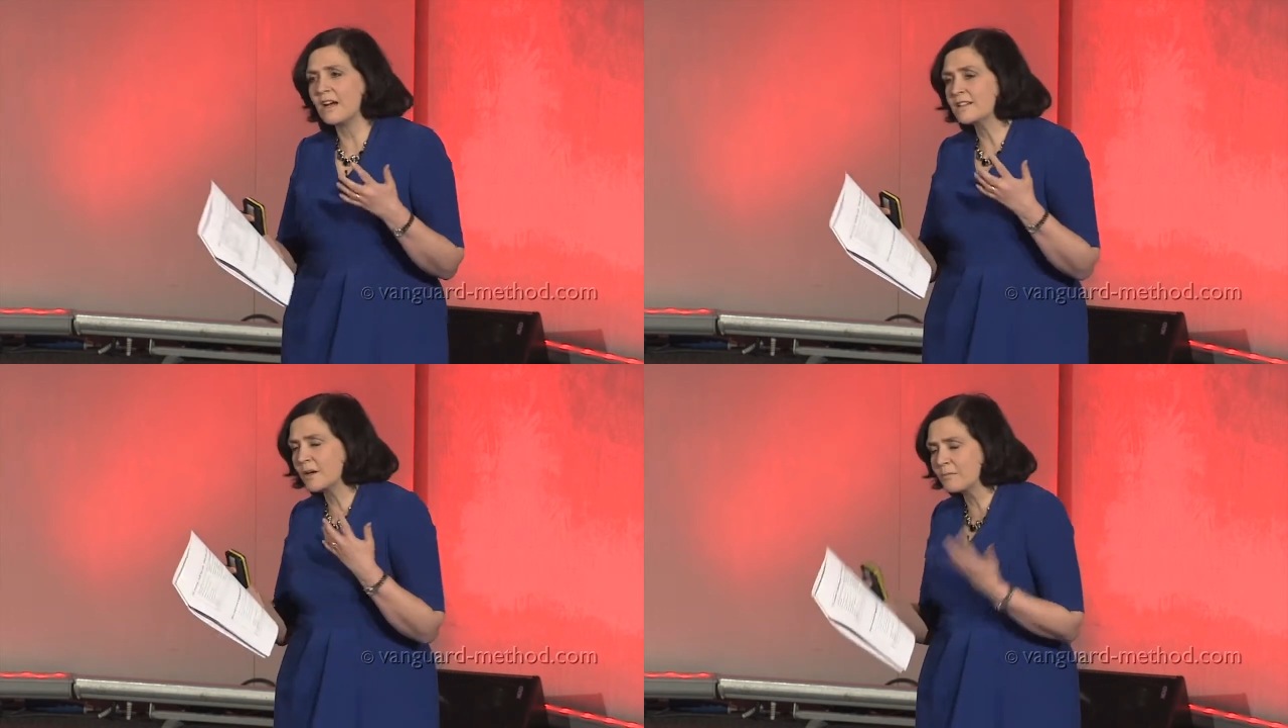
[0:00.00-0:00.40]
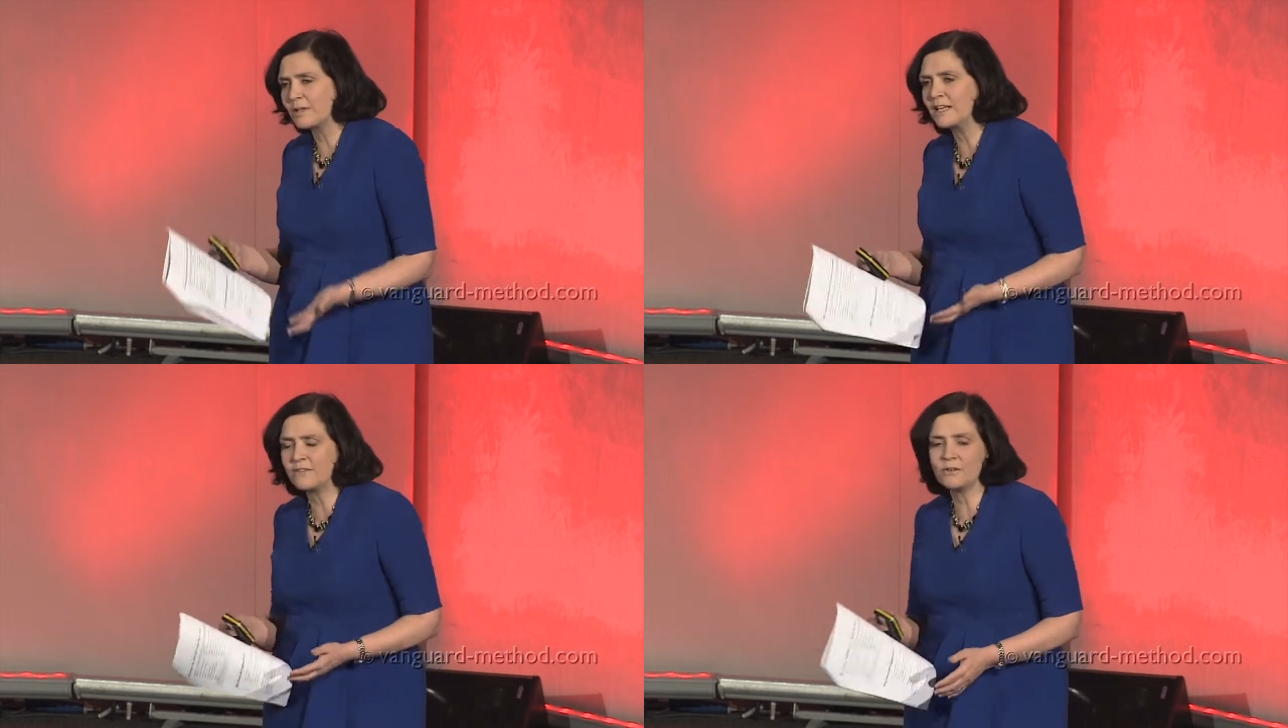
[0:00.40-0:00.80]
I don't
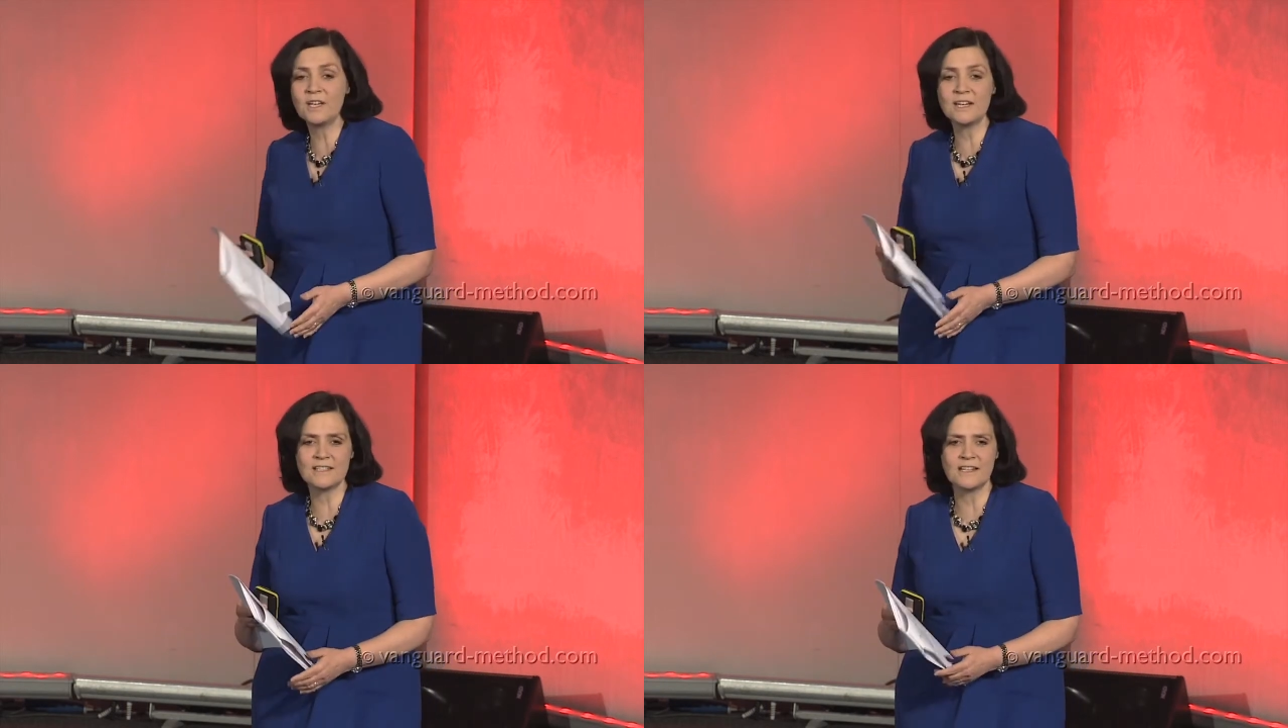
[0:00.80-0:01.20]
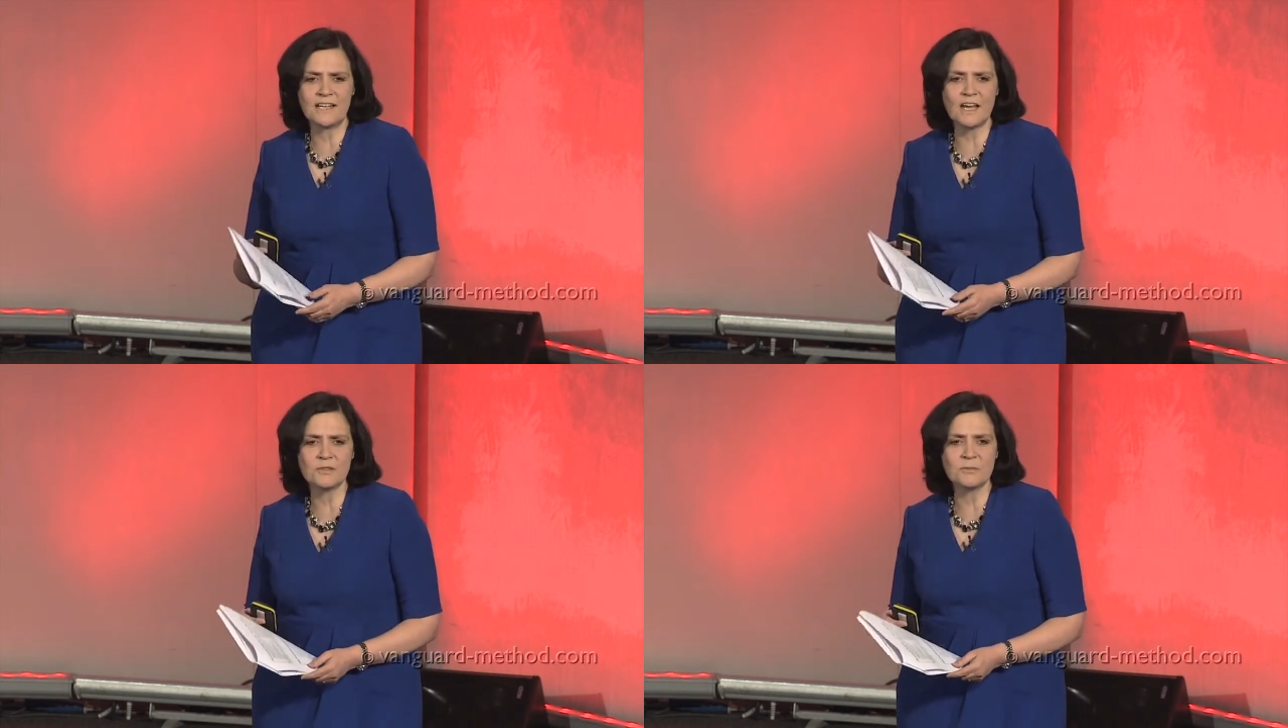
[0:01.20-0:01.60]
believe you need an
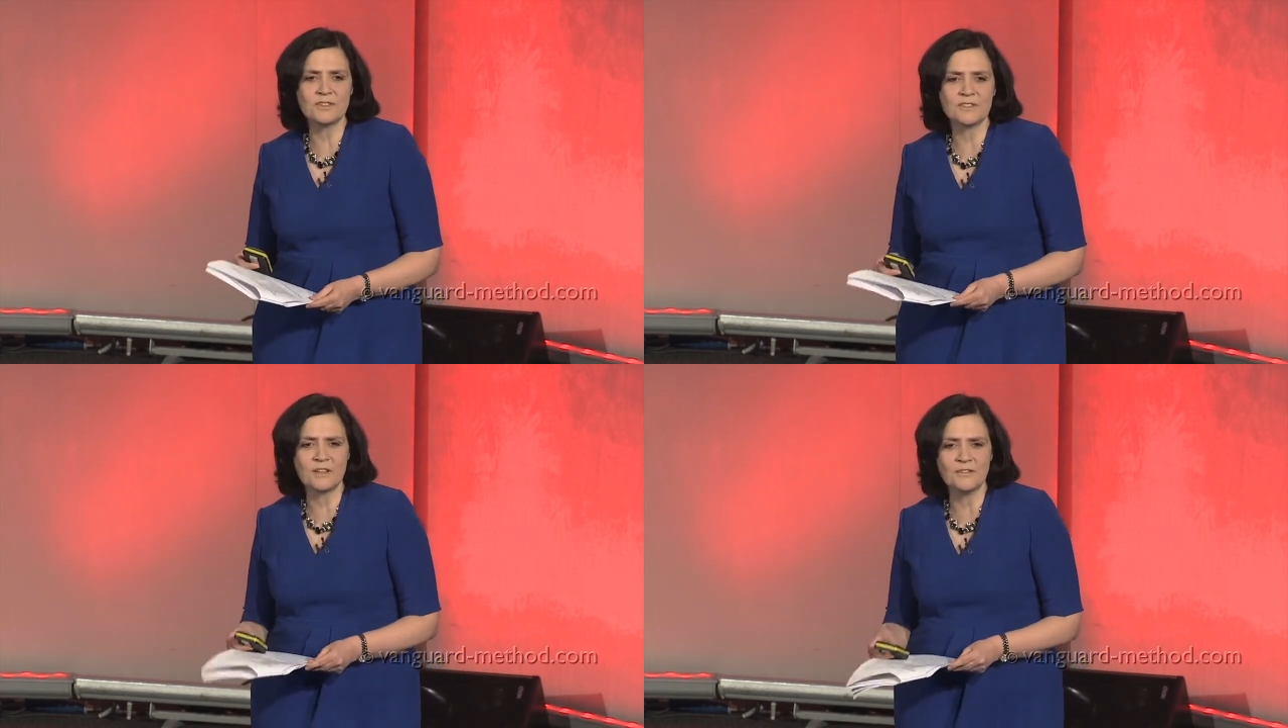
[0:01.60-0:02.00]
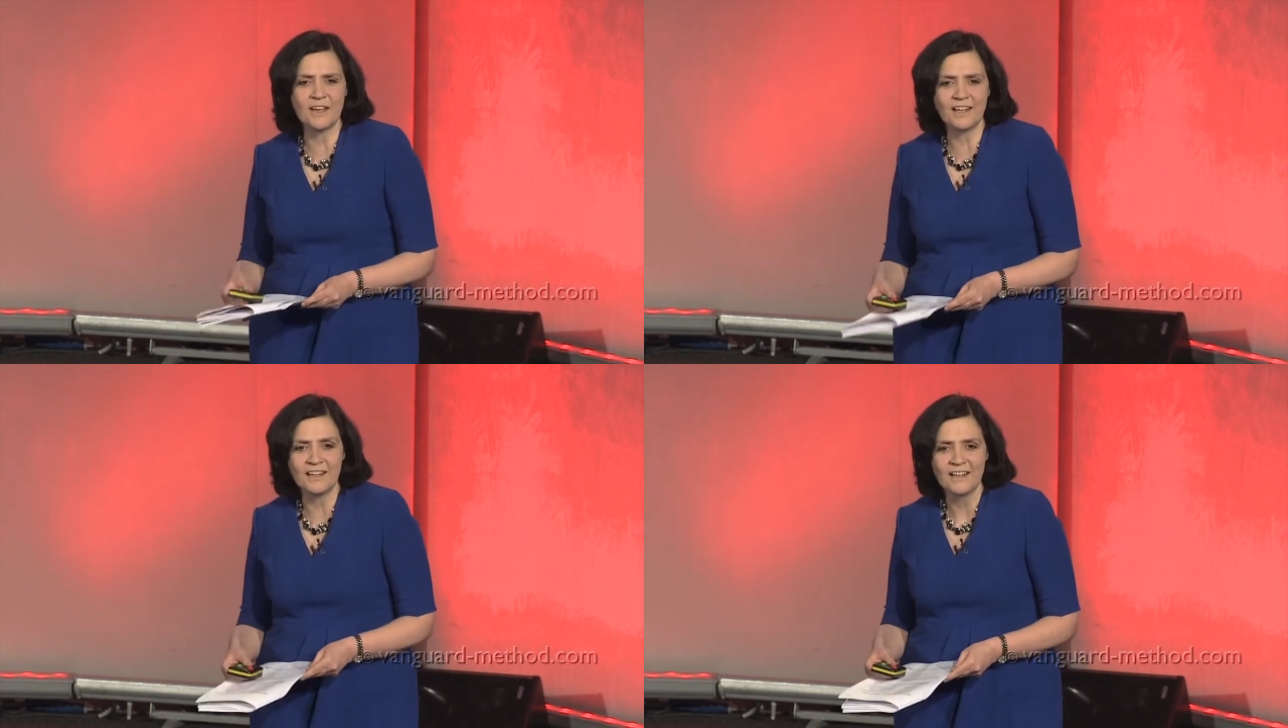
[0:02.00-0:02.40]
engagement
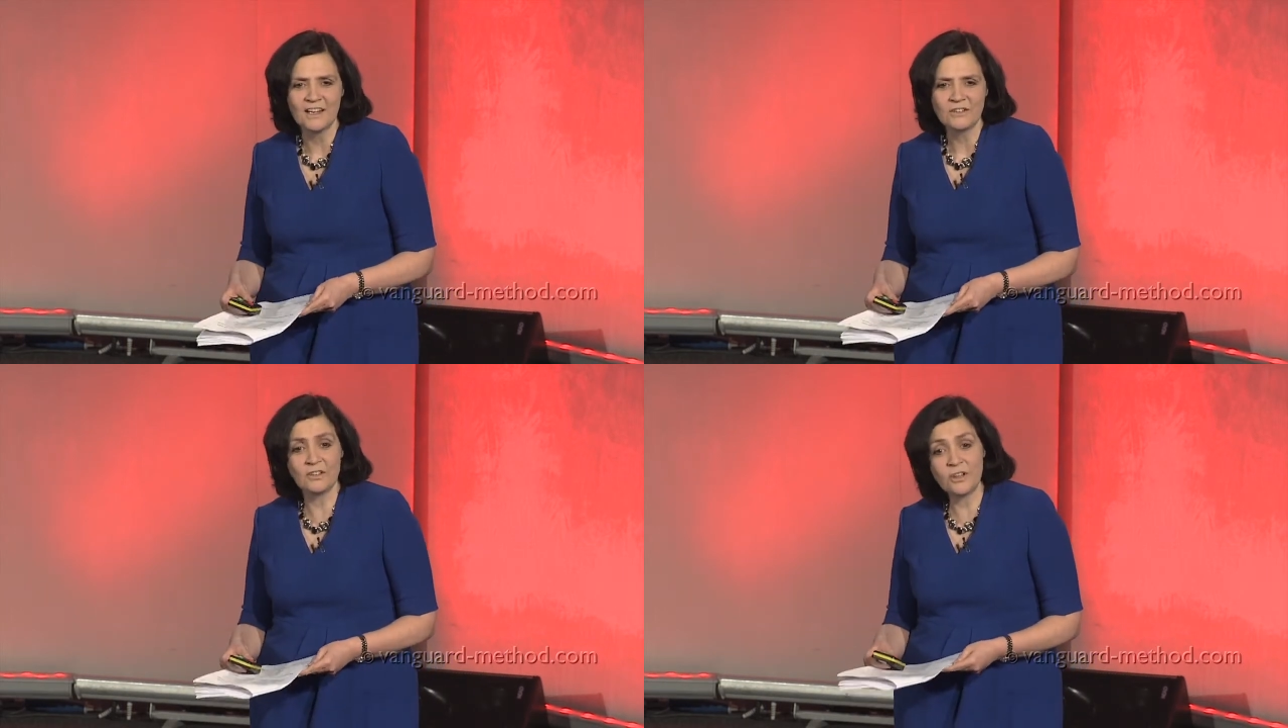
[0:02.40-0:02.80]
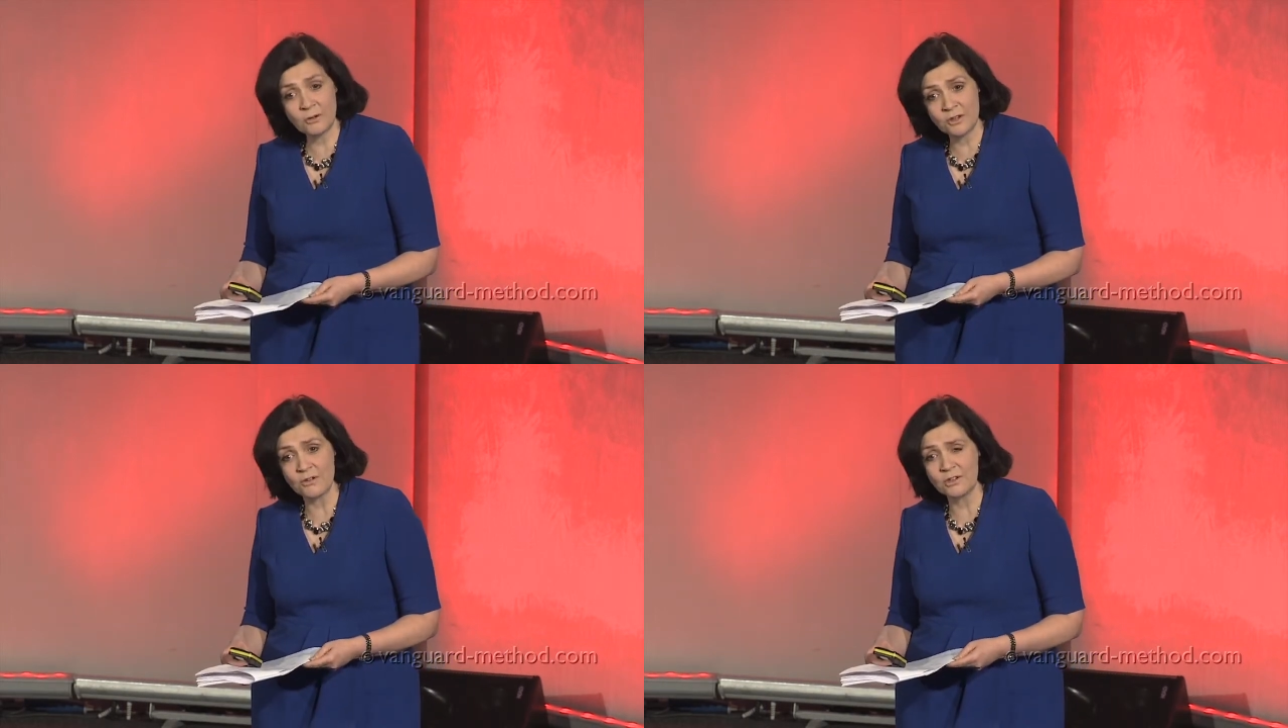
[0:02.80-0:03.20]
survey to
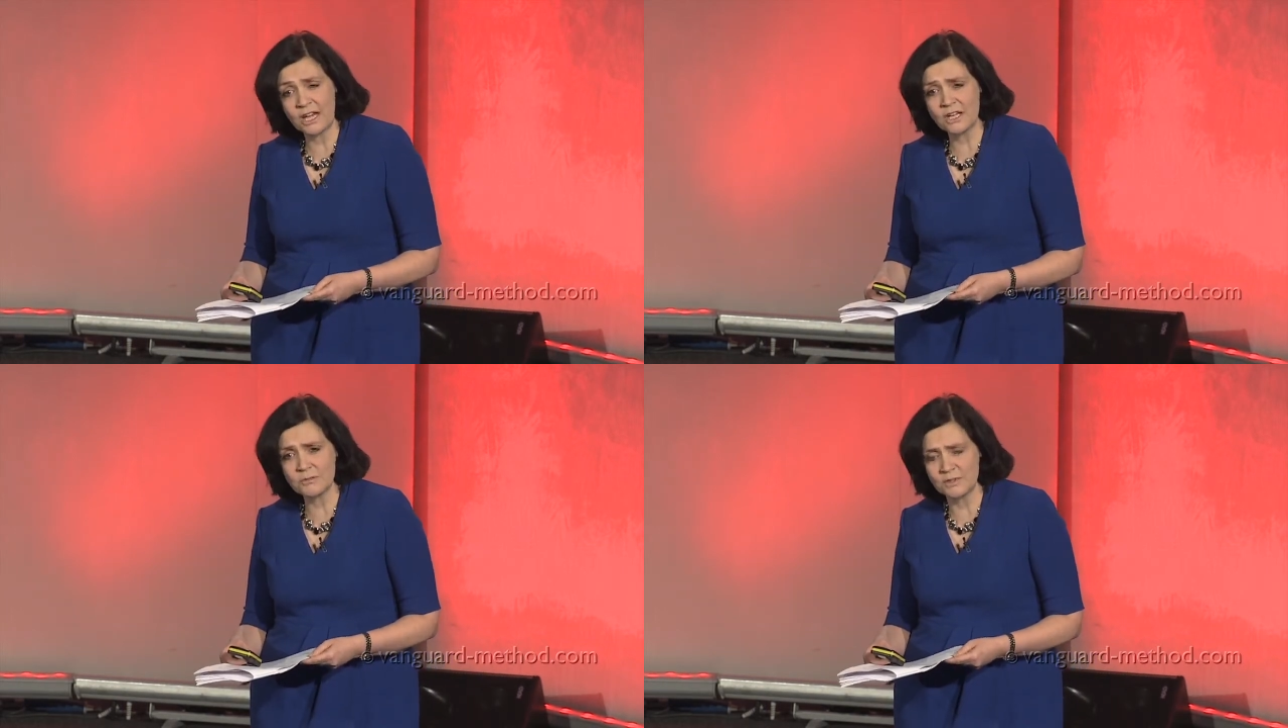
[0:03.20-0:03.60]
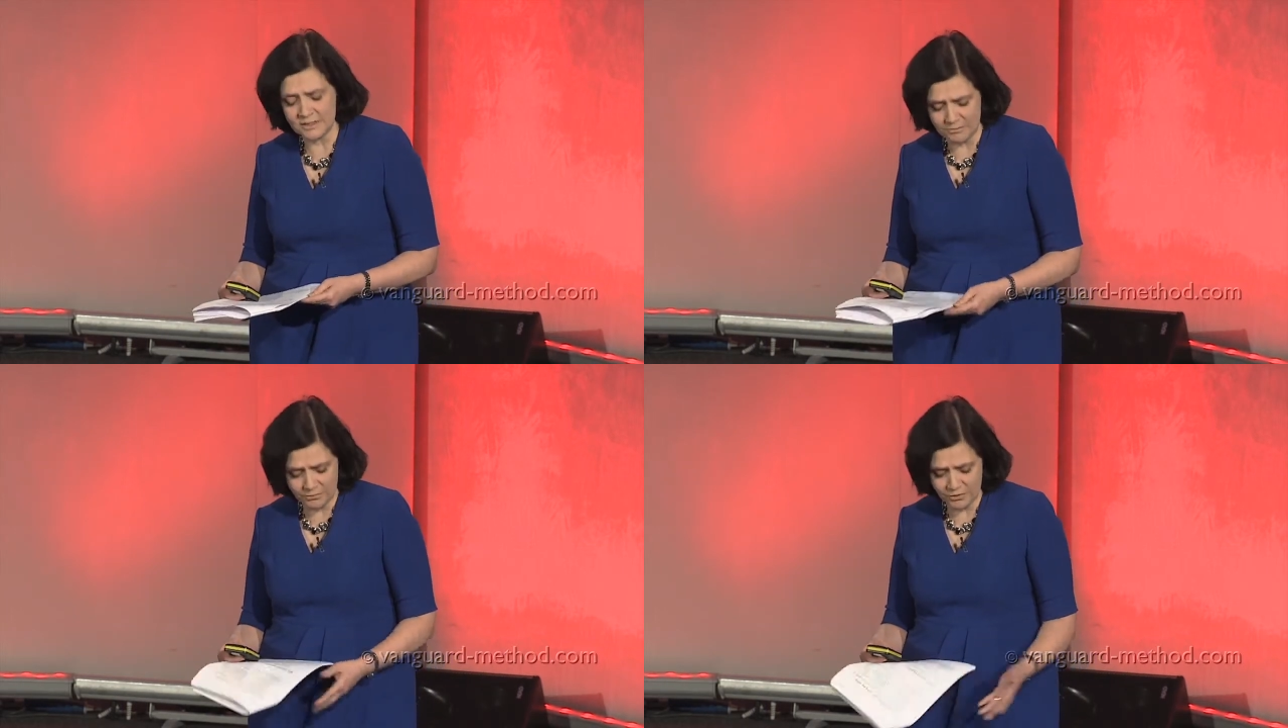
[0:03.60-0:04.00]
know that your engagement
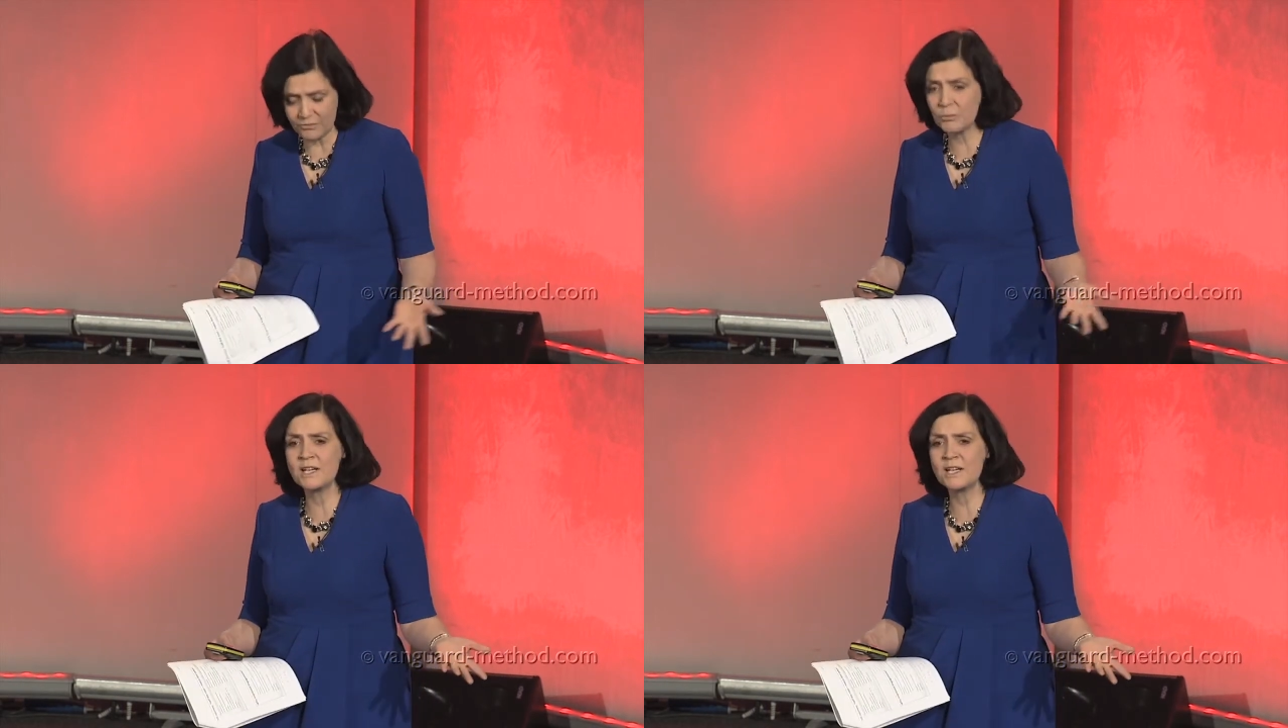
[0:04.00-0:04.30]
has improved.